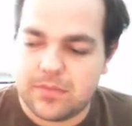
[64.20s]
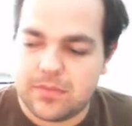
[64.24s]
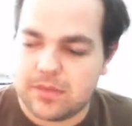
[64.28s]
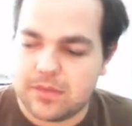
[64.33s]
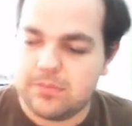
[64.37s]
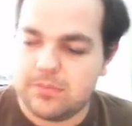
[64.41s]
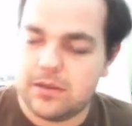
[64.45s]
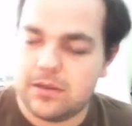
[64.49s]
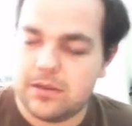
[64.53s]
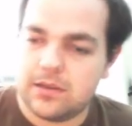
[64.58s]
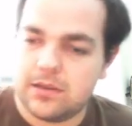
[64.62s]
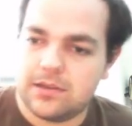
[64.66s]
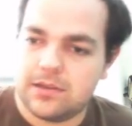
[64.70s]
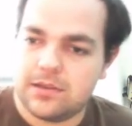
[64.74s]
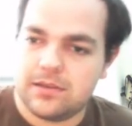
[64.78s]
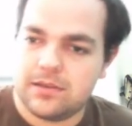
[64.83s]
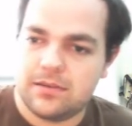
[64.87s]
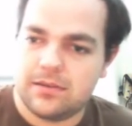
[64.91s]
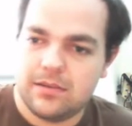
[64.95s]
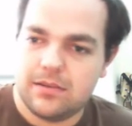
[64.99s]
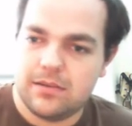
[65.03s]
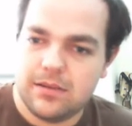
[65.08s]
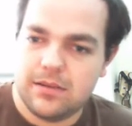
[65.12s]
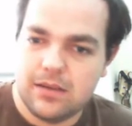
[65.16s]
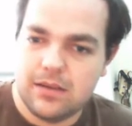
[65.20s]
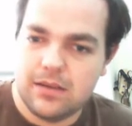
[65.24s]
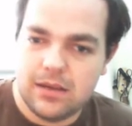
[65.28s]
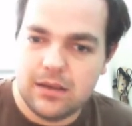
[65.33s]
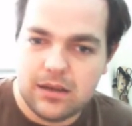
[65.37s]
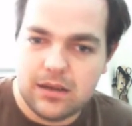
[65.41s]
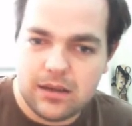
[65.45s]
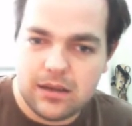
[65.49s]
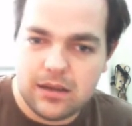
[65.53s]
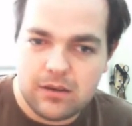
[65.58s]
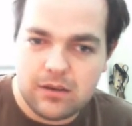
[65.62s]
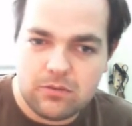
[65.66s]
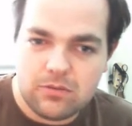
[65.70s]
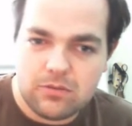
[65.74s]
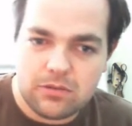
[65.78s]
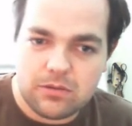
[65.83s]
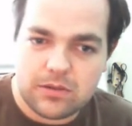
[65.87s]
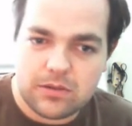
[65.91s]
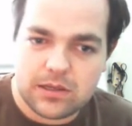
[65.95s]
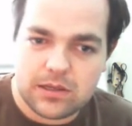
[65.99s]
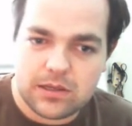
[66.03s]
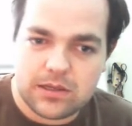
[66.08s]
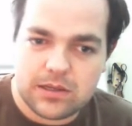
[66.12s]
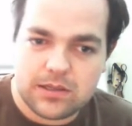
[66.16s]
But what we're
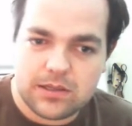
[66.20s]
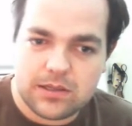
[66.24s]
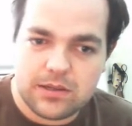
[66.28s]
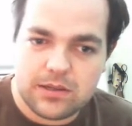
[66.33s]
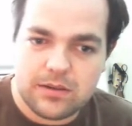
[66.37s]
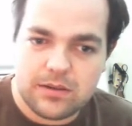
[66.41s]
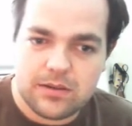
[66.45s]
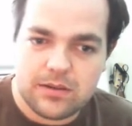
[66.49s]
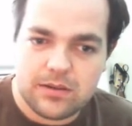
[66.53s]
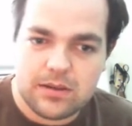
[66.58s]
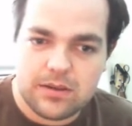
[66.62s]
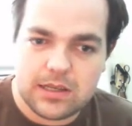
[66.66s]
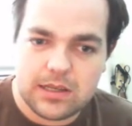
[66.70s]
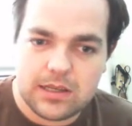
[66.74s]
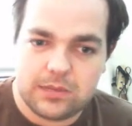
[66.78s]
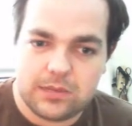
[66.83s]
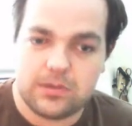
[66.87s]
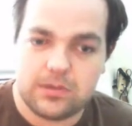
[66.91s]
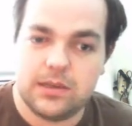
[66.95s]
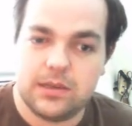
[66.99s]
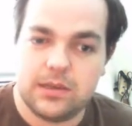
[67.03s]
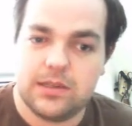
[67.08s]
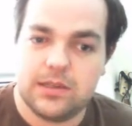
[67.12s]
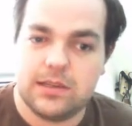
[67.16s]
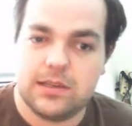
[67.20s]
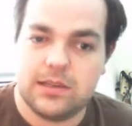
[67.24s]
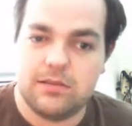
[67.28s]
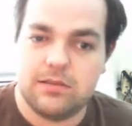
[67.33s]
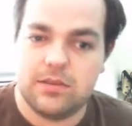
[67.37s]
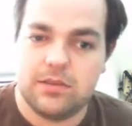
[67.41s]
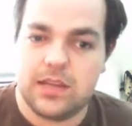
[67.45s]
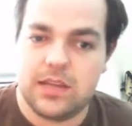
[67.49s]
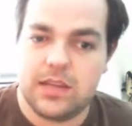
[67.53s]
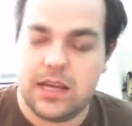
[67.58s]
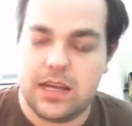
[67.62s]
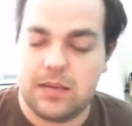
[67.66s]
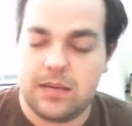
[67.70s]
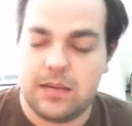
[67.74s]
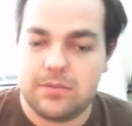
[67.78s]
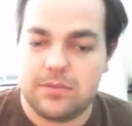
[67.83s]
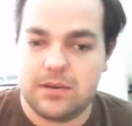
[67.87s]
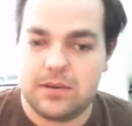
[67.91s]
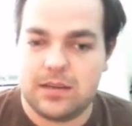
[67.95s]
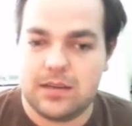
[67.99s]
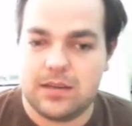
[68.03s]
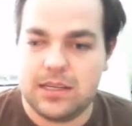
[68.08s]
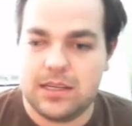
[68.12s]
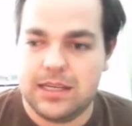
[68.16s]
going to do is we're going to download the App
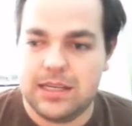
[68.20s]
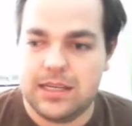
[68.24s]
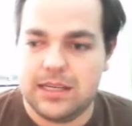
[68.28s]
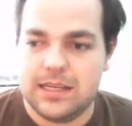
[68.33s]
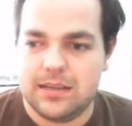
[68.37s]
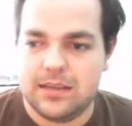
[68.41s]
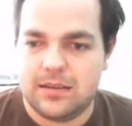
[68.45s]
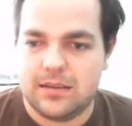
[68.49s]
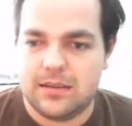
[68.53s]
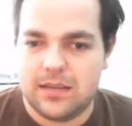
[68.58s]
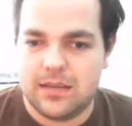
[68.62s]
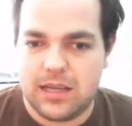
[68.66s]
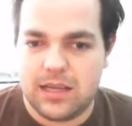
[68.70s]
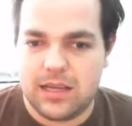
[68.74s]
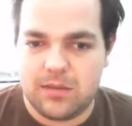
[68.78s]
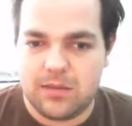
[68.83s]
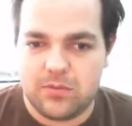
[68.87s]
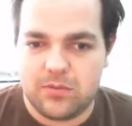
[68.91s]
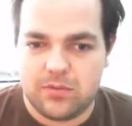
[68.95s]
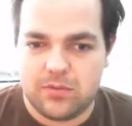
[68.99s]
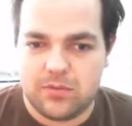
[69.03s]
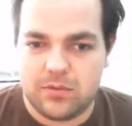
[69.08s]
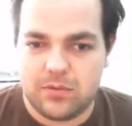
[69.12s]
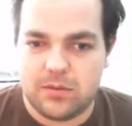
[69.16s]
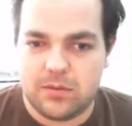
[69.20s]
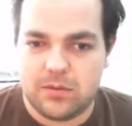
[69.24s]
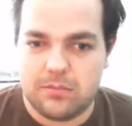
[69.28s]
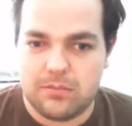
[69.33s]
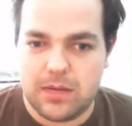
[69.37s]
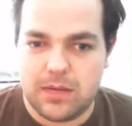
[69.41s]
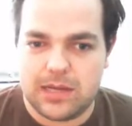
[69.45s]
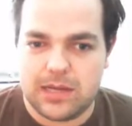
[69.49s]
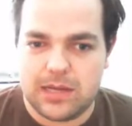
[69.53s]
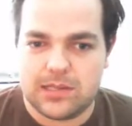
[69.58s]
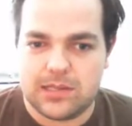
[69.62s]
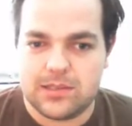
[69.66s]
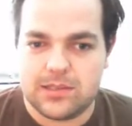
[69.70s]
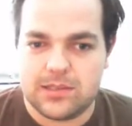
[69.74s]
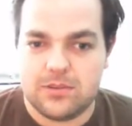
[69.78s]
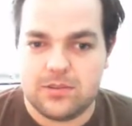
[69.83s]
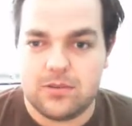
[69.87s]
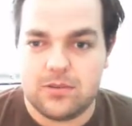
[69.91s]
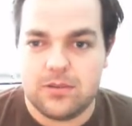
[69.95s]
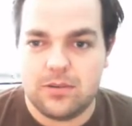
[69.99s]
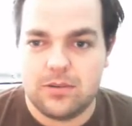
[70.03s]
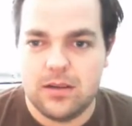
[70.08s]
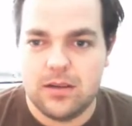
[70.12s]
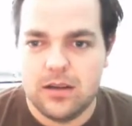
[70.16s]
Cleaner app from the Mac
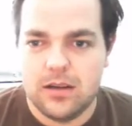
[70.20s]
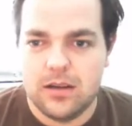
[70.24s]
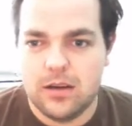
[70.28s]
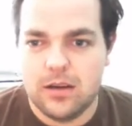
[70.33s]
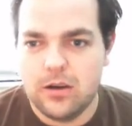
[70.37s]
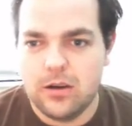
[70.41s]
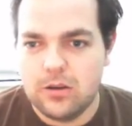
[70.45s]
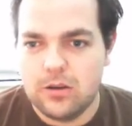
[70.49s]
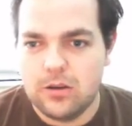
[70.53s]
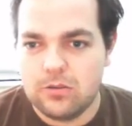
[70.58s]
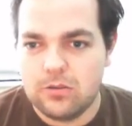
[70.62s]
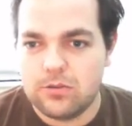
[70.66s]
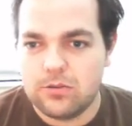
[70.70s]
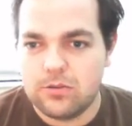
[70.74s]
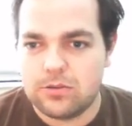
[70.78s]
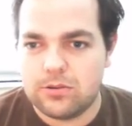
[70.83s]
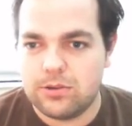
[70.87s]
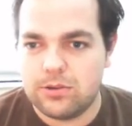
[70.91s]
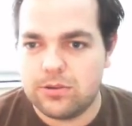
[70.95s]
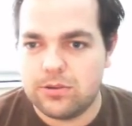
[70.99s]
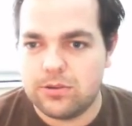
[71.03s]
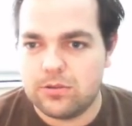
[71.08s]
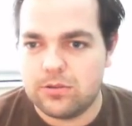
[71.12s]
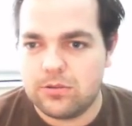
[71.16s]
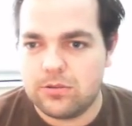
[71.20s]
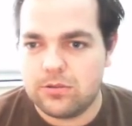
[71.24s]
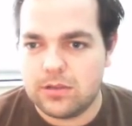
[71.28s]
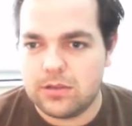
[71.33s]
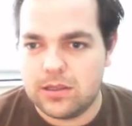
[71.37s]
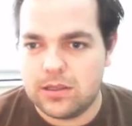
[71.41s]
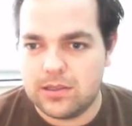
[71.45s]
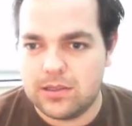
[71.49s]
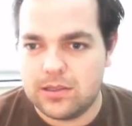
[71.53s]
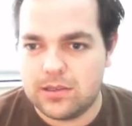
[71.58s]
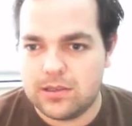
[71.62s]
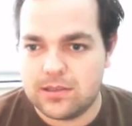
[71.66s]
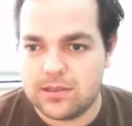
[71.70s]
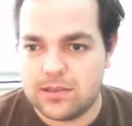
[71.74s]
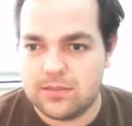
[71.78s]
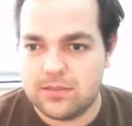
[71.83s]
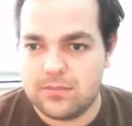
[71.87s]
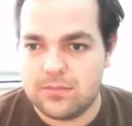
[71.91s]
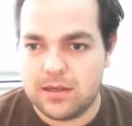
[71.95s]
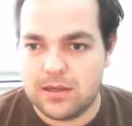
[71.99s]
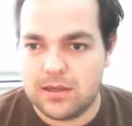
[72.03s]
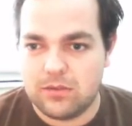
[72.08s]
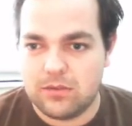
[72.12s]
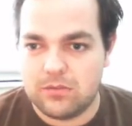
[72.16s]
Store or Google, it doesn't
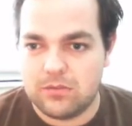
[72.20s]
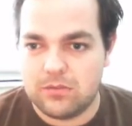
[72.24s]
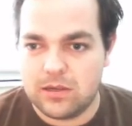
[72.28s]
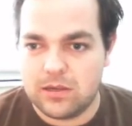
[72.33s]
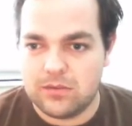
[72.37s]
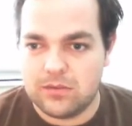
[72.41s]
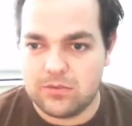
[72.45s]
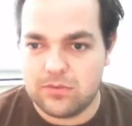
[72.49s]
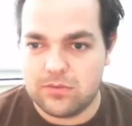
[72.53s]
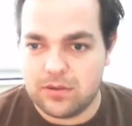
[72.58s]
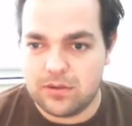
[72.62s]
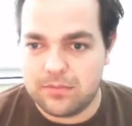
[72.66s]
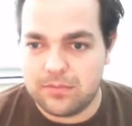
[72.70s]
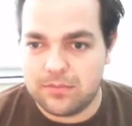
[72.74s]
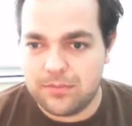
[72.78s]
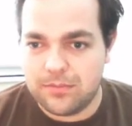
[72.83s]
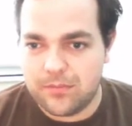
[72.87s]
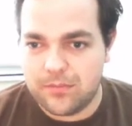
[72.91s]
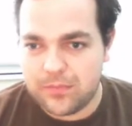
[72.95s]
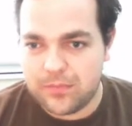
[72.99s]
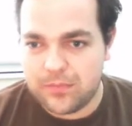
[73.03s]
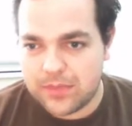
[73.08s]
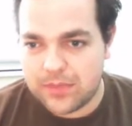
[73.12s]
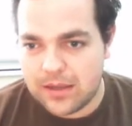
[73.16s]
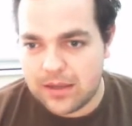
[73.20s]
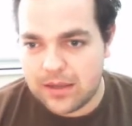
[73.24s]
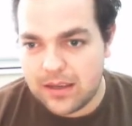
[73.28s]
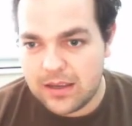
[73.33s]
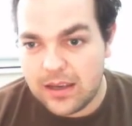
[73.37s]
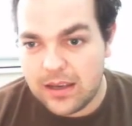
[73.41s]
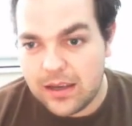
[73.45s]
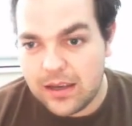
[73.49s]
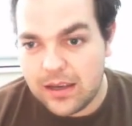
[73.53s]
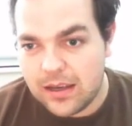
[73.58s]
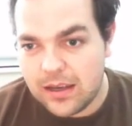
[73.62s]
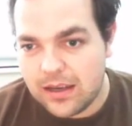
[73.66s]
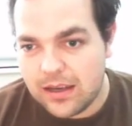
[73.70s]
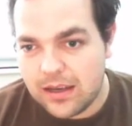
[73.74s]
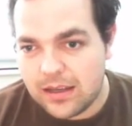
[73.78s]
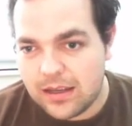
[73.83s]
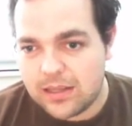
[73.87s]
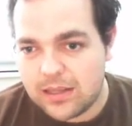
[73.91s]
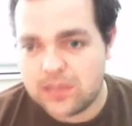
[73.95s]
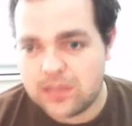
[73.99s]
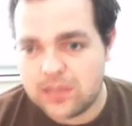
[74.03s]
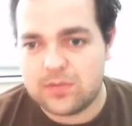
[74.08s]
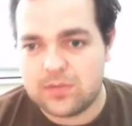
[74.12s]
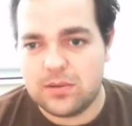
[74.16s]
matter where from.
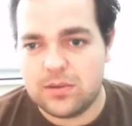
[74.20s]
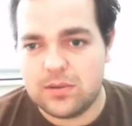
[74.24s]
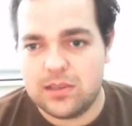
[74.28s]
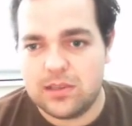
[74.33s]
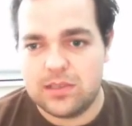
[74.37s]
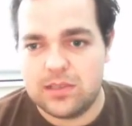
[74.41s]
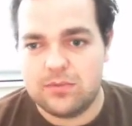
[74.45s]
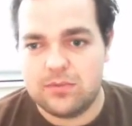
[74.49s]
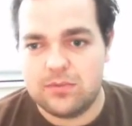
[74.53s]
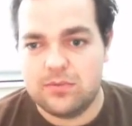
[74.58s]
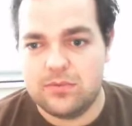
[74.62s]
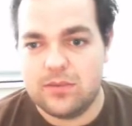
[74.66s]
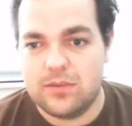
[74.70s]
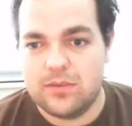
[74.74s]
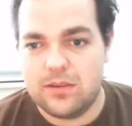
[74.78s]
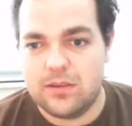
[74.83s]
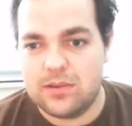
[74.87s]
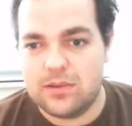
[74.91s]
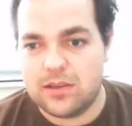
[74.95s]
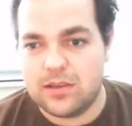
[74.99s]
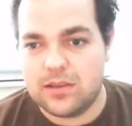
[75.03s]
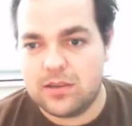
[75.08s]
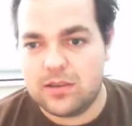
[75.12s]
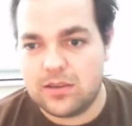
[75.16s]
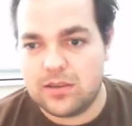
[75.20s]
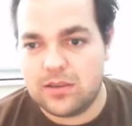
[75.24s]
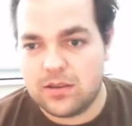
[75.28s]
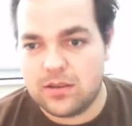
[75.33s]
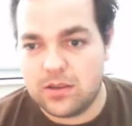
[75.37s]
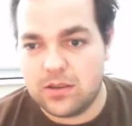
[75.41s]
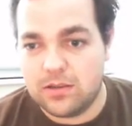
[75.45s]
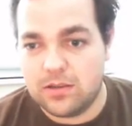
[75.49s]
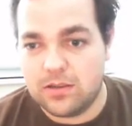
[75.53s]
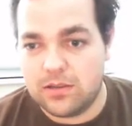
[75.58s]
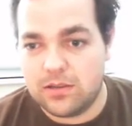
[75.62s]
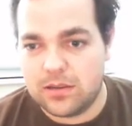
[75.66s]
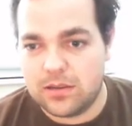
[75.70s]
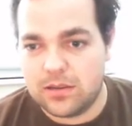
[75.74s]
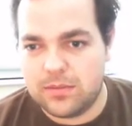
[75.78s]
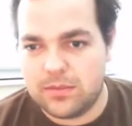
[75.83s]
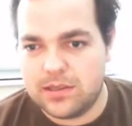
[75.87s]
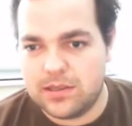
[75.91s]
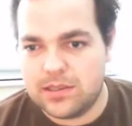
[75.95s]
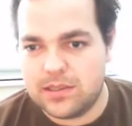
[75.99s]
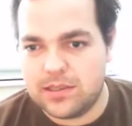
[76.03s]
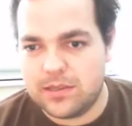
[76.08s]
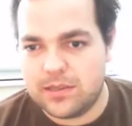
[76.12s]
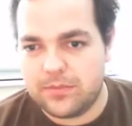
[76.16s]
This one is very good, I highly
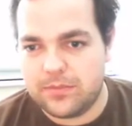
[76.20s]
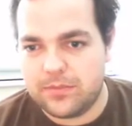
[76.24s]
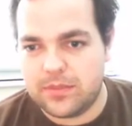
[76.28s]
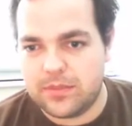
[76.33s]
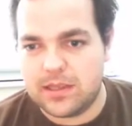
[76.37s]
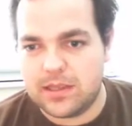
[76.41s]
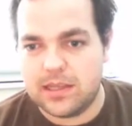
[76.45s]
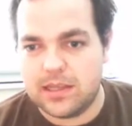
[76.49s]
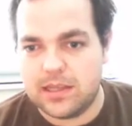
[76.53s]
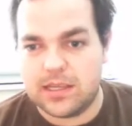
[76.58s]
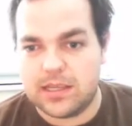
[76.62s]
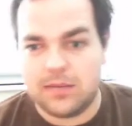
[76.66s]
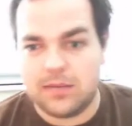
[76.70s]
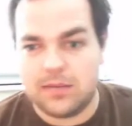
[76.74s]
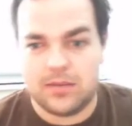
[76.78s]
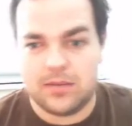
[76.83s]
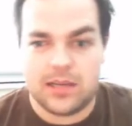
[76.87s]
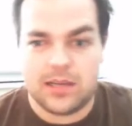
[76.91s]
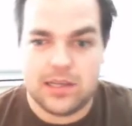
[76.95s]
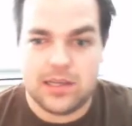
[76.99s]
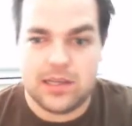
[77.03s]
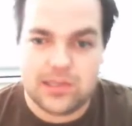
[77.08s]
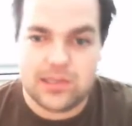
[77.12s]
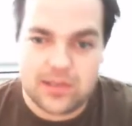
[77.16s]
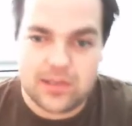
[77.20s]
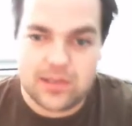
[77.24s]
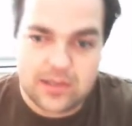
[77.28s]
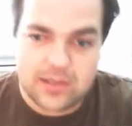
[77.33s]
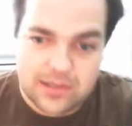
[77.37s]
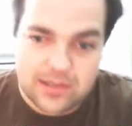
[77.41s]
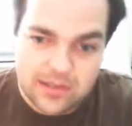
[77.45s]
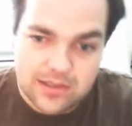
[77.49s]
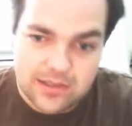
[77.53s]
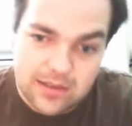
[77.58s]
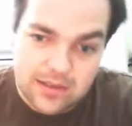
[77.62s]
recommend it. Click Applications,